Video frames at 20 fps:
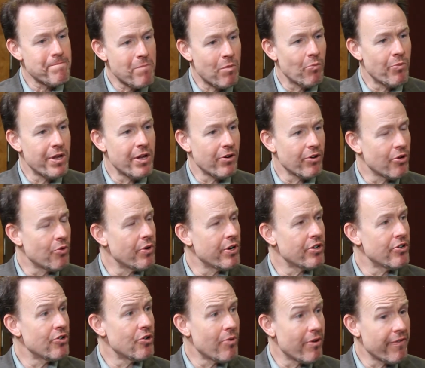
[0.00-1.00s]
we are going
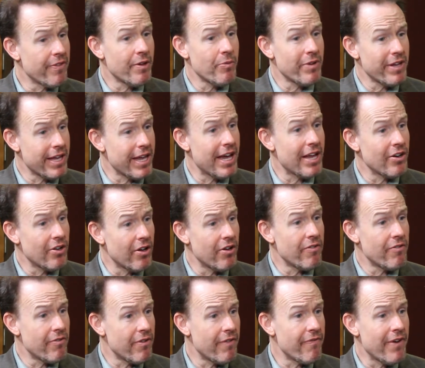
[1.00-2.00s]
to do everything we can to
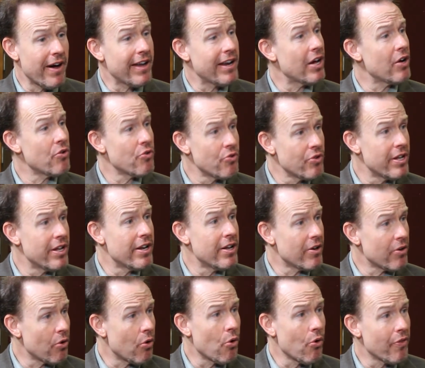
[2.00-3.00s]
find out who did it
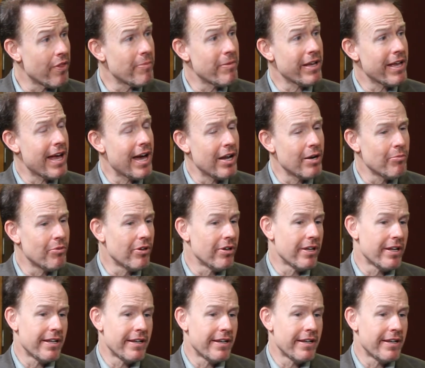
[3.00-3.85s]
and hold them accountable.